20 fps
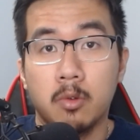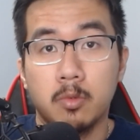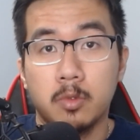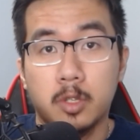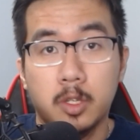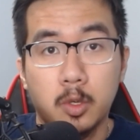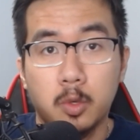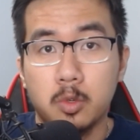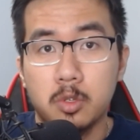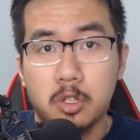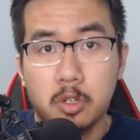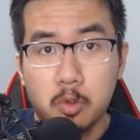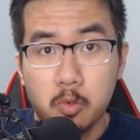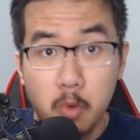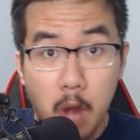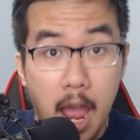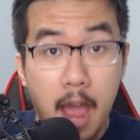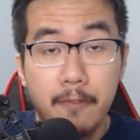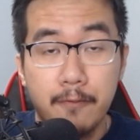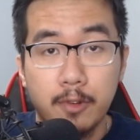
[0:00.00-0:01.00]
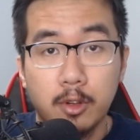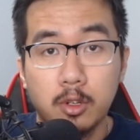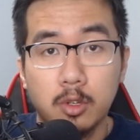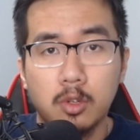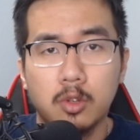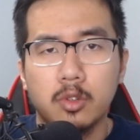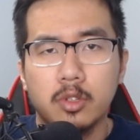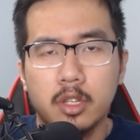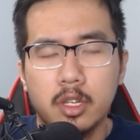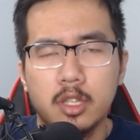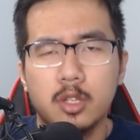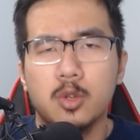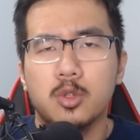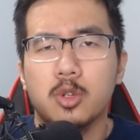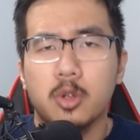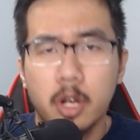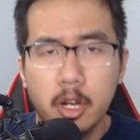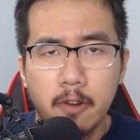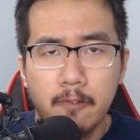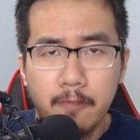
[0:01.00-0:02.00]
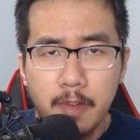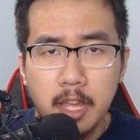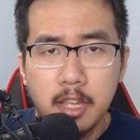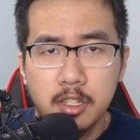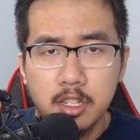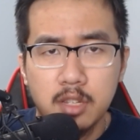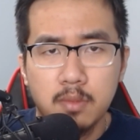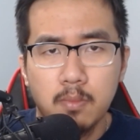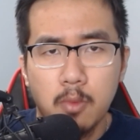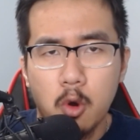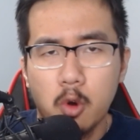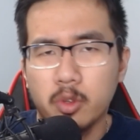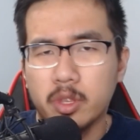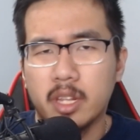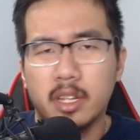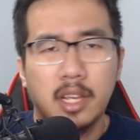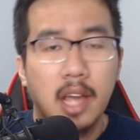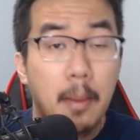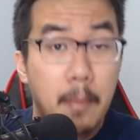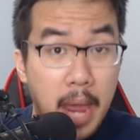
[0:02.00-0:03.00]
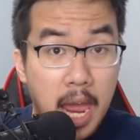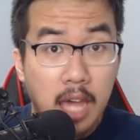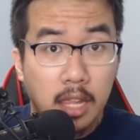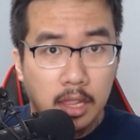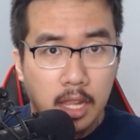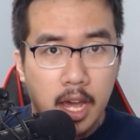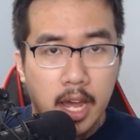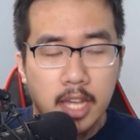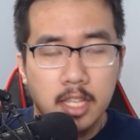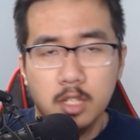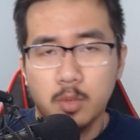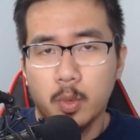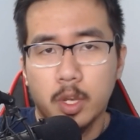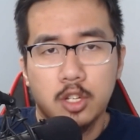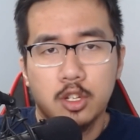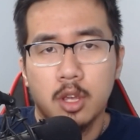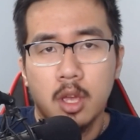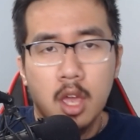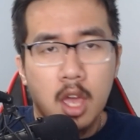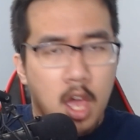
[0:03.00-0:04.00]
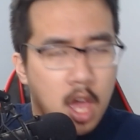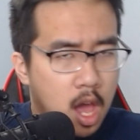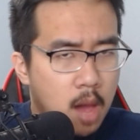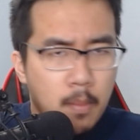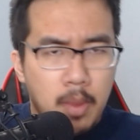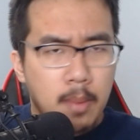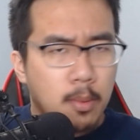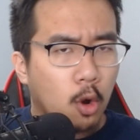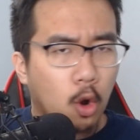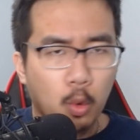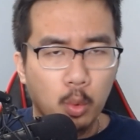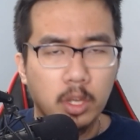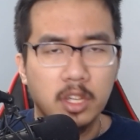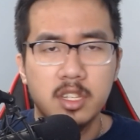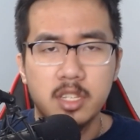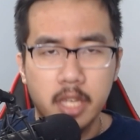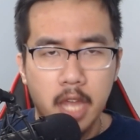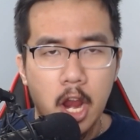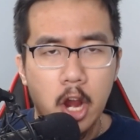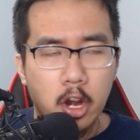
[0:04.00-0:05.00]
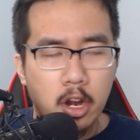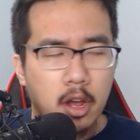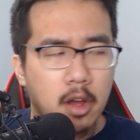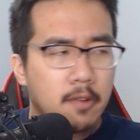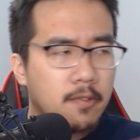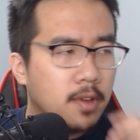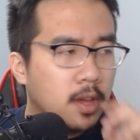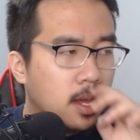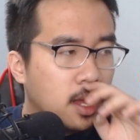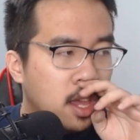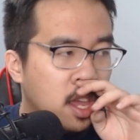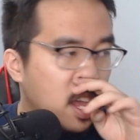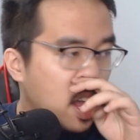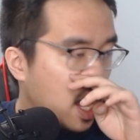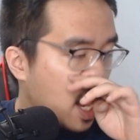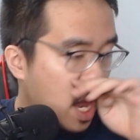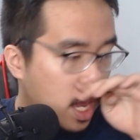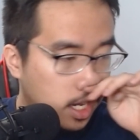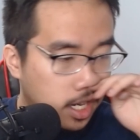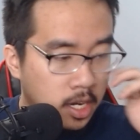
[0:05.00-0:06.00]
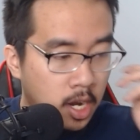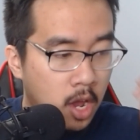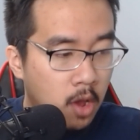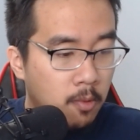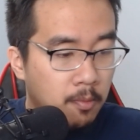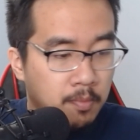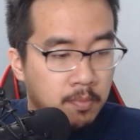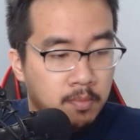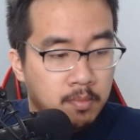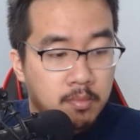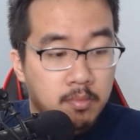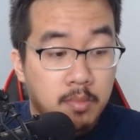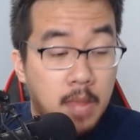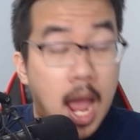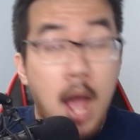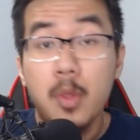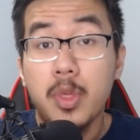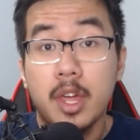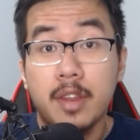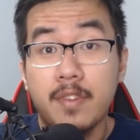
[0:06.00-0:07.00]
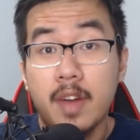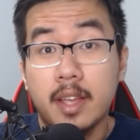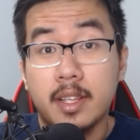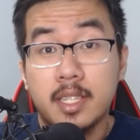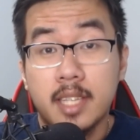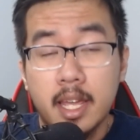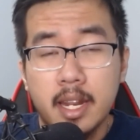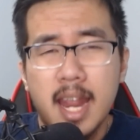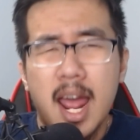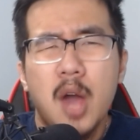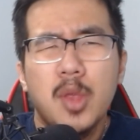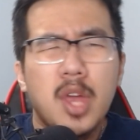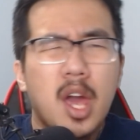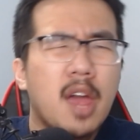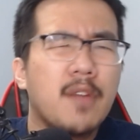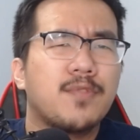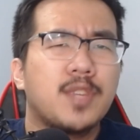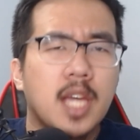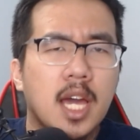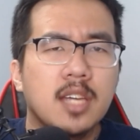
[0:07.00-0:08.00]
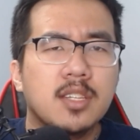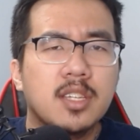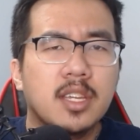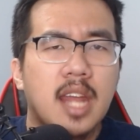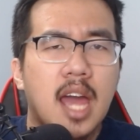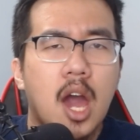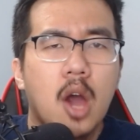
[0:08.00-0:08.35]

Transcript: use graphical user interfaces more than command lines, which people are really scared of. And now that I've tested